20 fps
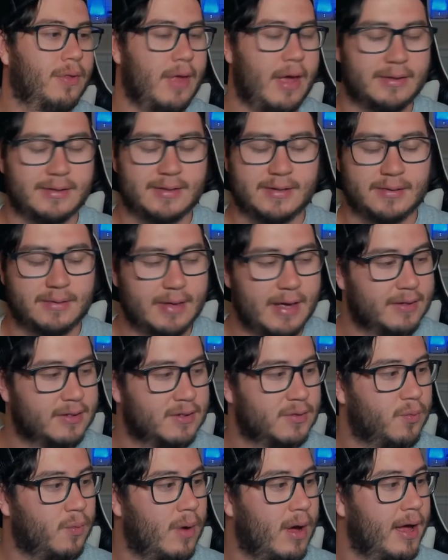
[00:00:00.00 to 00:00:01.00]

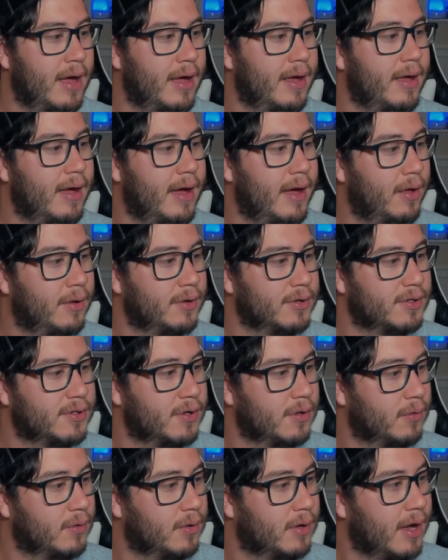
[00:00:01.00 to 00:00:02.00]
that's why I
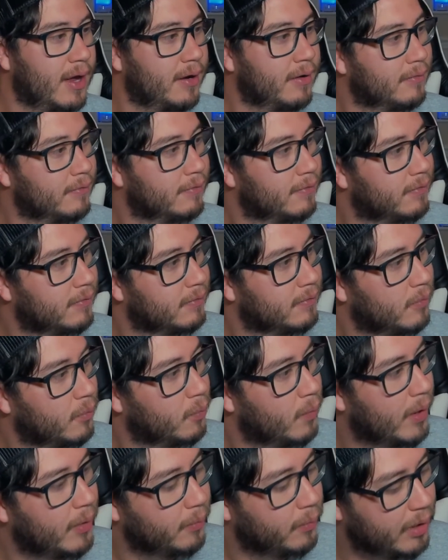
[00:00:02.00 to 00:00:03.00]
also kind of
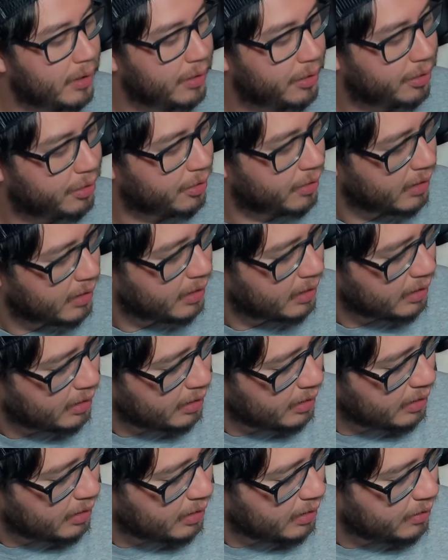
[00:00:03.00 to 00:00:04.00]
went with
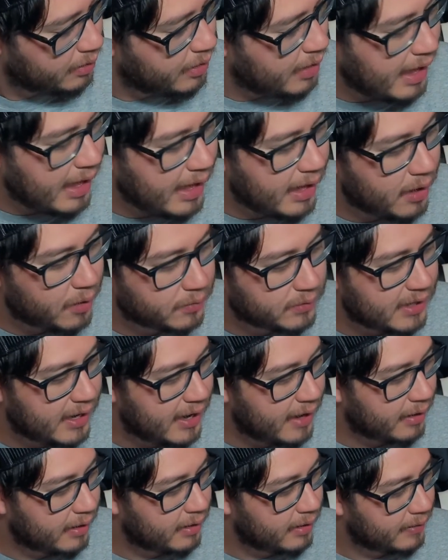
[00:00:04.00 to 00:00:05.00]
the
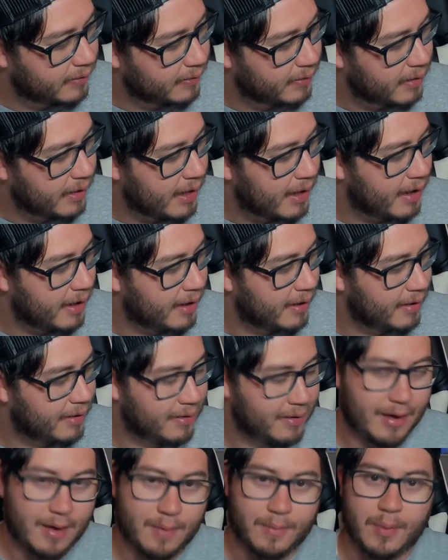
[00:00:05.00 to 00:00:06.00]
EOTech. I
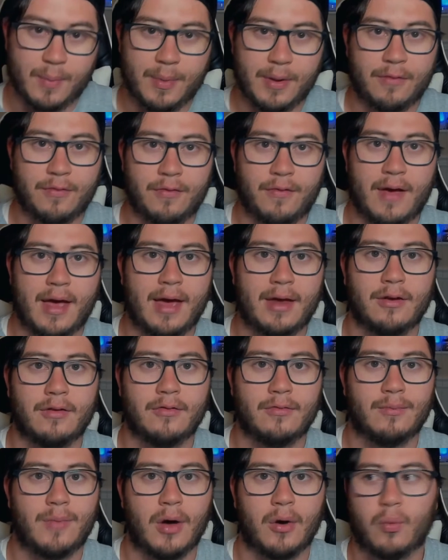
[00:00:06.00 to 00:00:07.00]
am a big fan
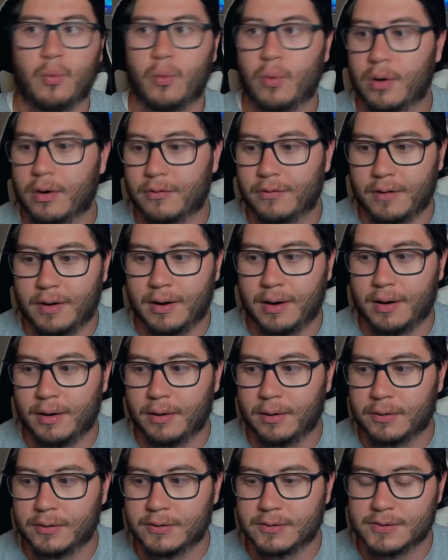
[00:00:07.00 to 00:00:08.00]
of Modern
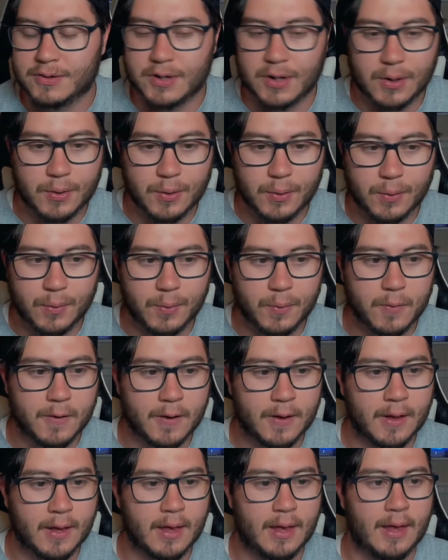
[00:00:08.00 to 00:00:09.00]
Warfare 2,
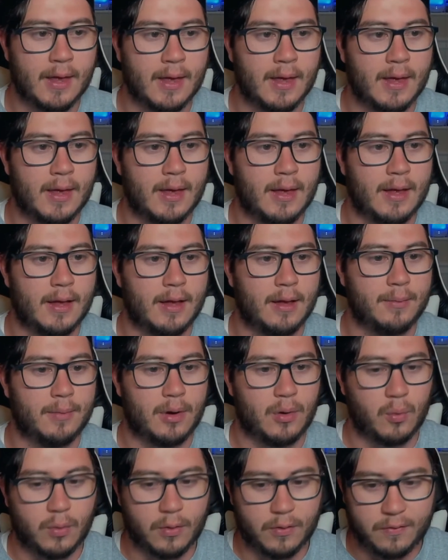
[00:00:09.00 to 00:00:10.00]

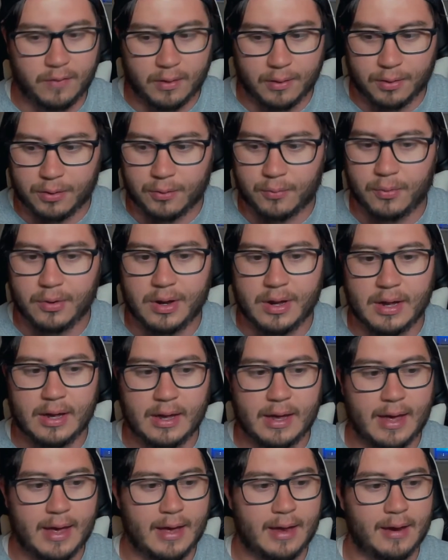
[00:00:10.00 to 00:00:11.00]
Modern Warfare
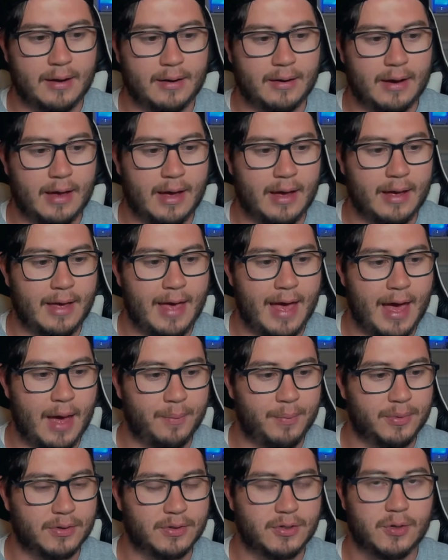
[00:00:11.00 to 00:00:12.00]
3, and I
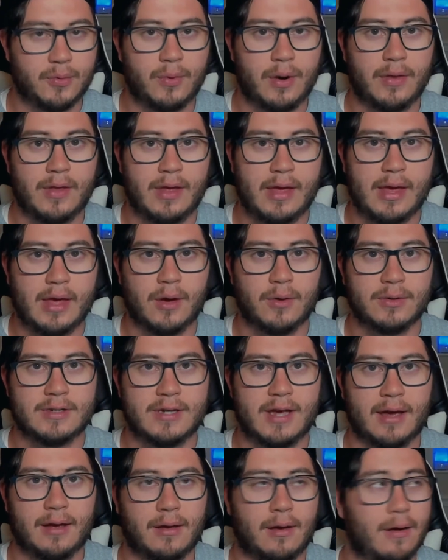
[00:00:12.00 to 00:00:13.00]
happen to run the
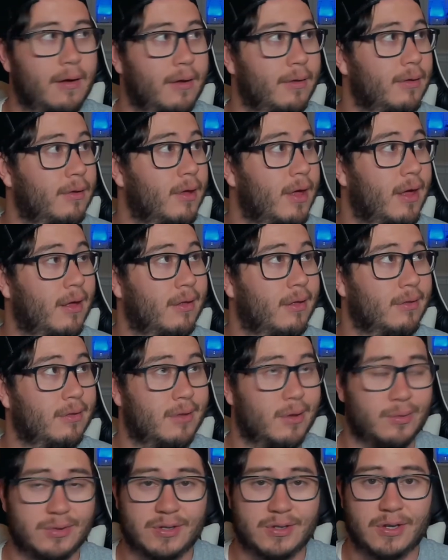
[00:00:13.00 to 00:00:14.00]
EOTech on
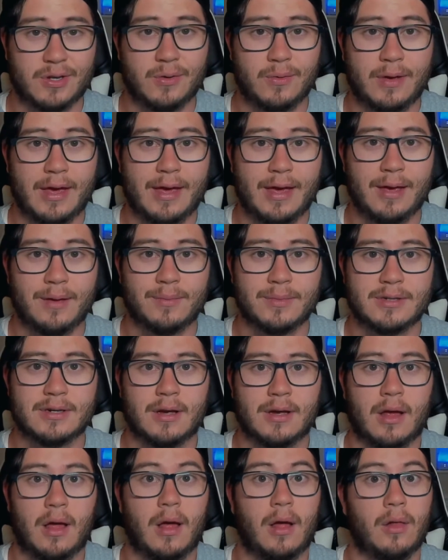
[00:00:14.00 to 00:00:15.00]
those two games
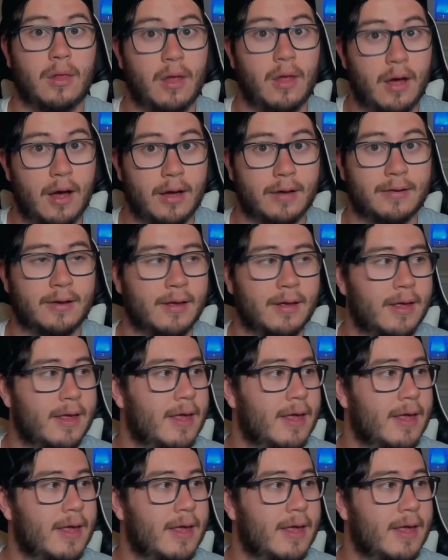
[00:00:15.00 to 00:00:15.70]
a lot.